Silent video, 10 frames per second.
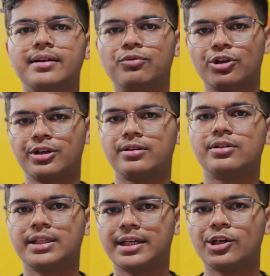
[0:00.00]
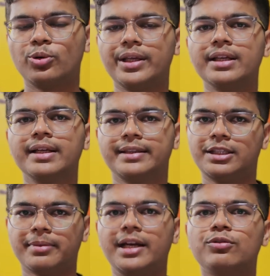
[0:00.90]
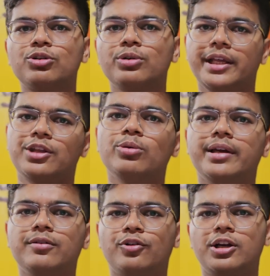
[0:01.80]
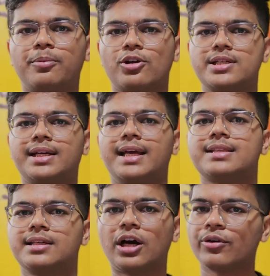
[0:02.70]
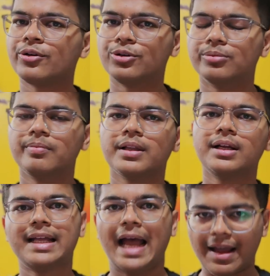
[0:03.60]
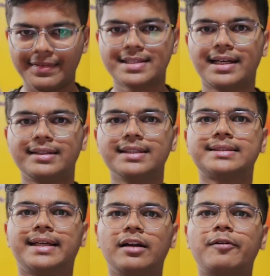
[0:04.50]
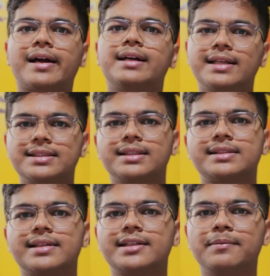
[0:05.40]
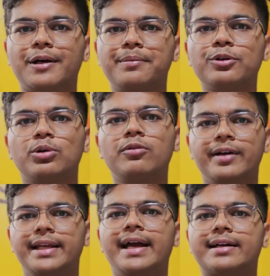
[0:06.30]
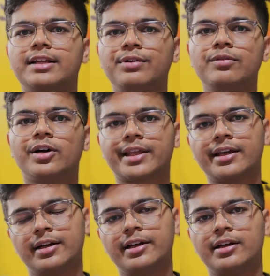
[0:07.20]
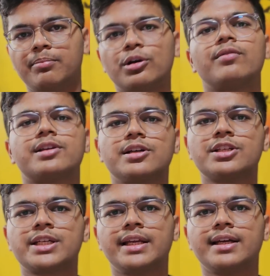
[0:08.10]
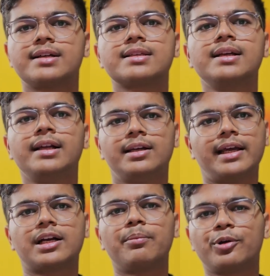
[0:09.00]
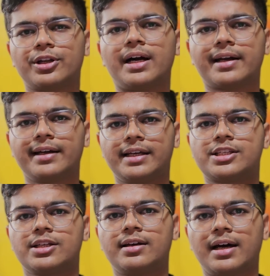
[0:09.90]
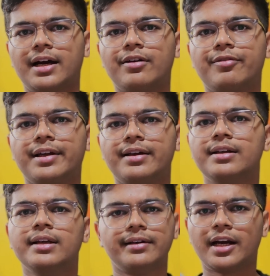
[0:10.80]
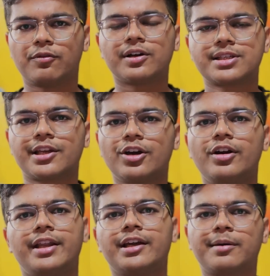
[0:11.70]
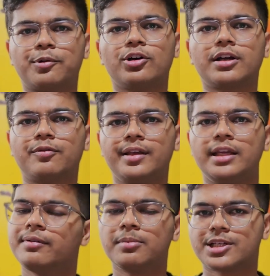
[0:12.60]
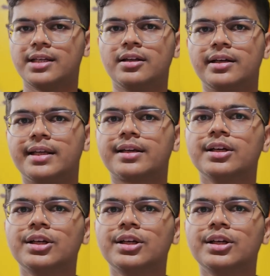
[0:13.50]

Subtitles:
in what they are doing. They might want to take you in for a project and see how you do. Having said this, there are faculties in the CSE department who are very actively working in a number of research areas like computer architecture, hardware, network security, cryptography, even machine learning.